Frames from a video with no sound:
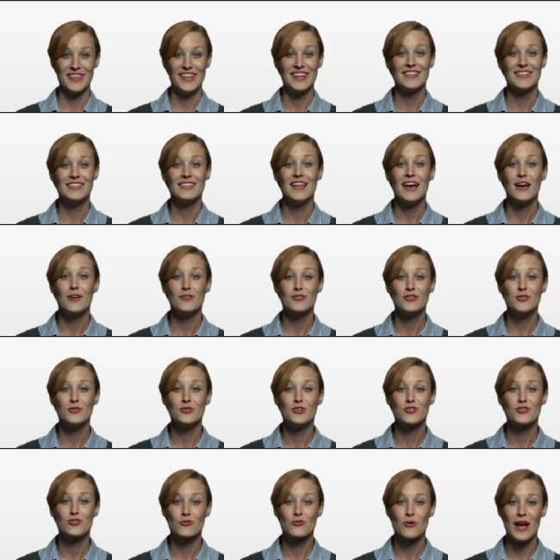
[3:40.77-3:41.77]
that allows you
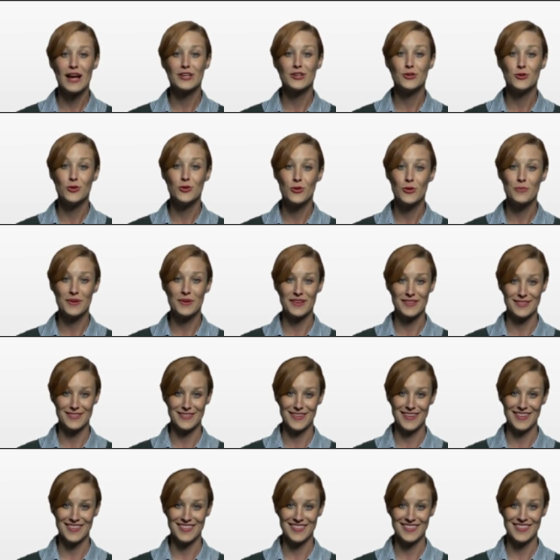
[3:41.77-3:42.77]
to track your
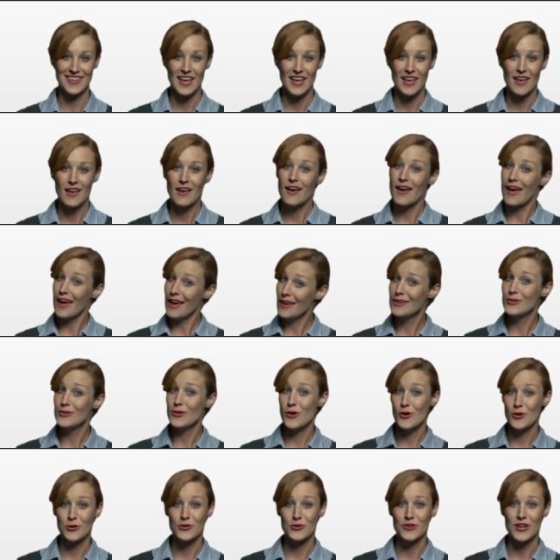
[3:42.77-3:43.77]
business and
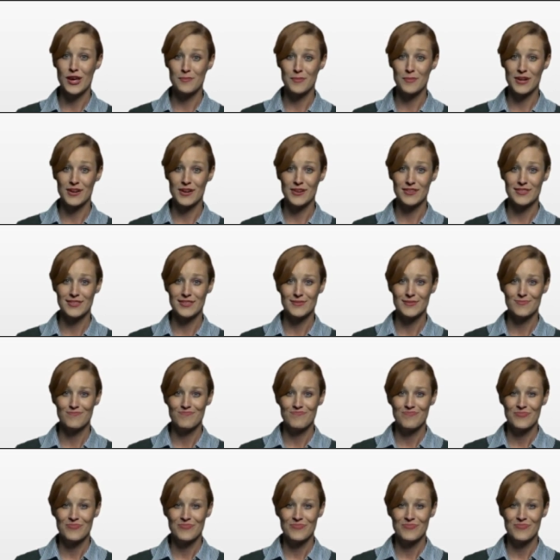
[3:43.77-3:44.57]
know your numbers.